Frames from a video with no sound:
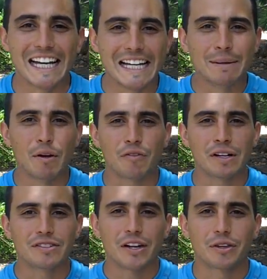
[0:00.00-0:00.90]
Hey my
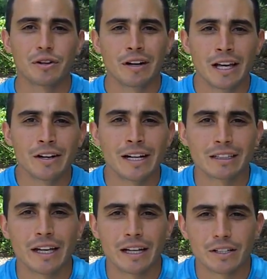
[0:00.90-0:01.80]
friends out there in
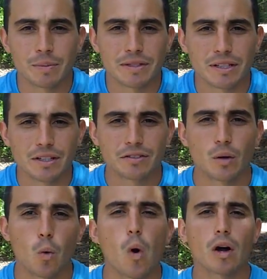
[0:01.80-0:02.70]
internet land, it's Matthias
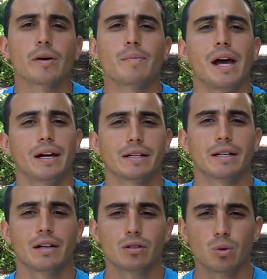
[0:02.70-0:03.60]
and welcome back
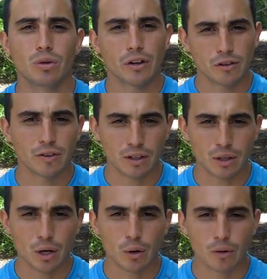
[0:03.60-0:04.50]
to another
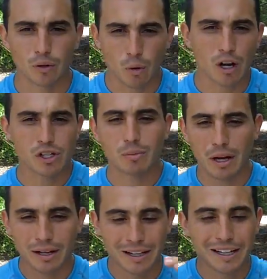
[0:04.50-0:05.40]
video. If you're watching
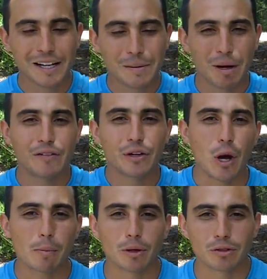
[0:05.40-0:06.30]
my
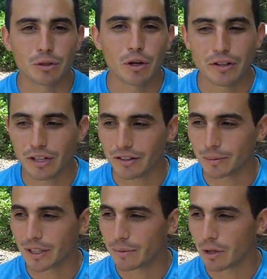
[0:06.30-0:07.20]
video uploads, you'll notice that
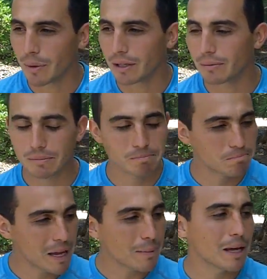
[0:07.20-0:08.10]
sometimes I
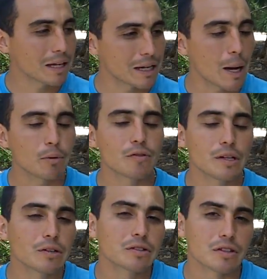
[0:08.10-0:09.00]
may make a couple
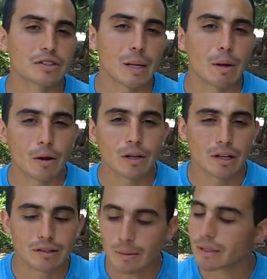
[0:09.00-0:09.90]
videos in the same
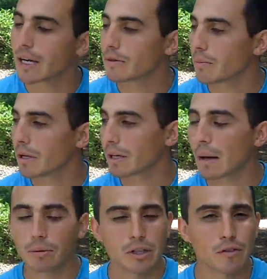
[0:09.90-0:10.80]
area. Sometimes I'll make a
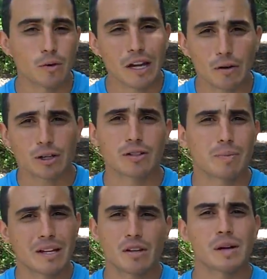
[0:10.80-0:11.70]
couple different areas.
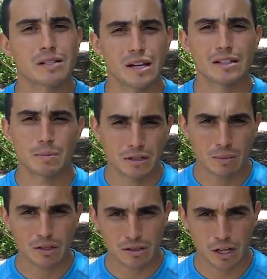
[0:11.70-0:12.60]
Depends on my day,
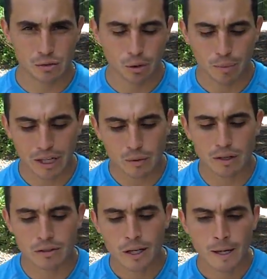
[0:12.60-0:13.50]
depends on my schedule. But
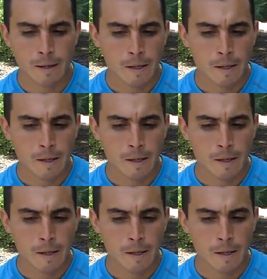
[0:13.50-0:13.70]
anyways,